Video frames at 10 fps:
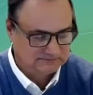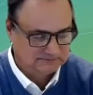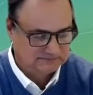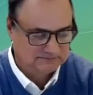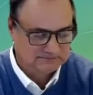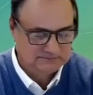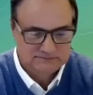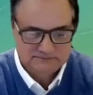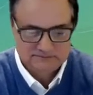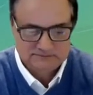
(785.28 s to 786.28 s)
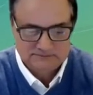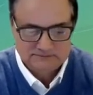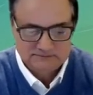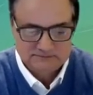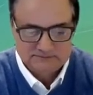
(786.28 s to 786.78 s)

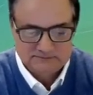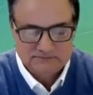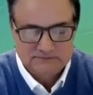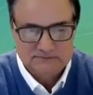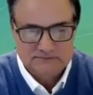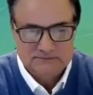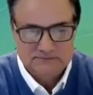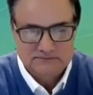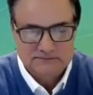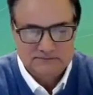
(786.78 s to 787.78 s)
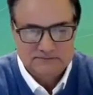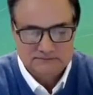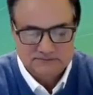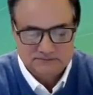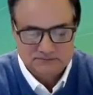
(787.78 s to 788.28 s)

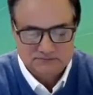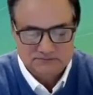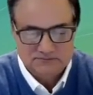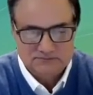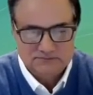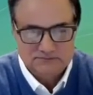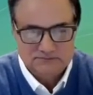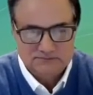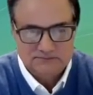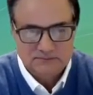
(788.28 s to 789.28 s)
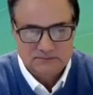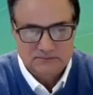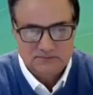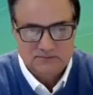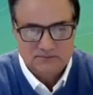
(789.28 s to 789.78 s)

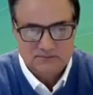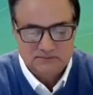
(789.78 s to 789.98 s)
No words are spoken by the person on screen.